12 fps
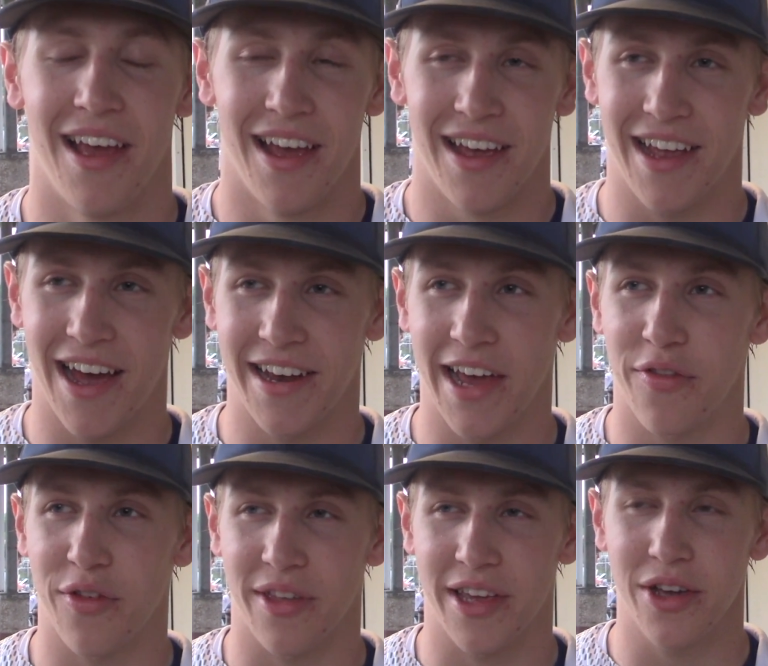Yeah,
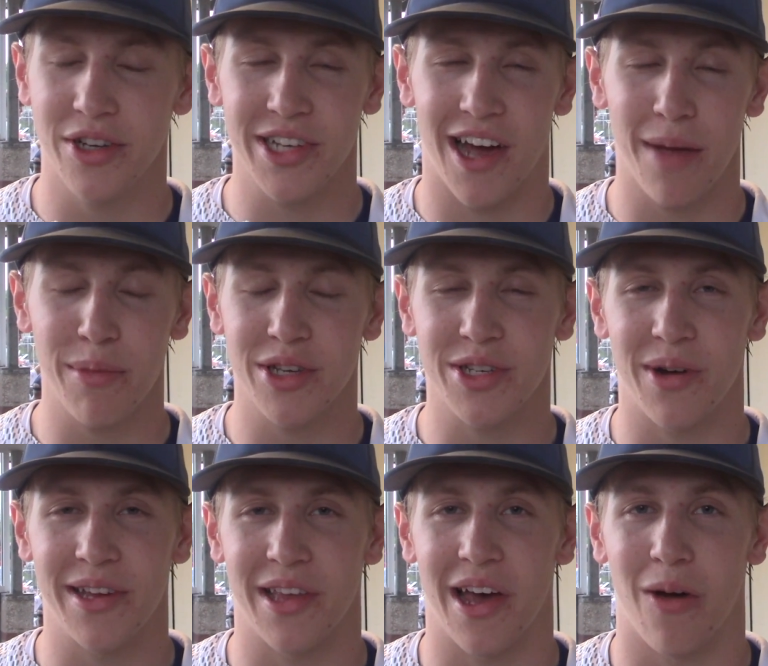definitely. I'm used to
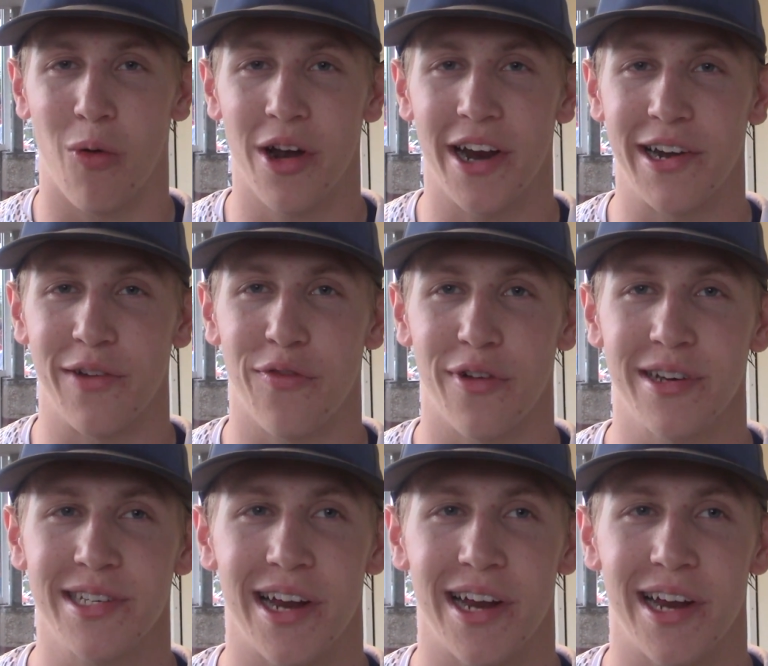run the 100 first,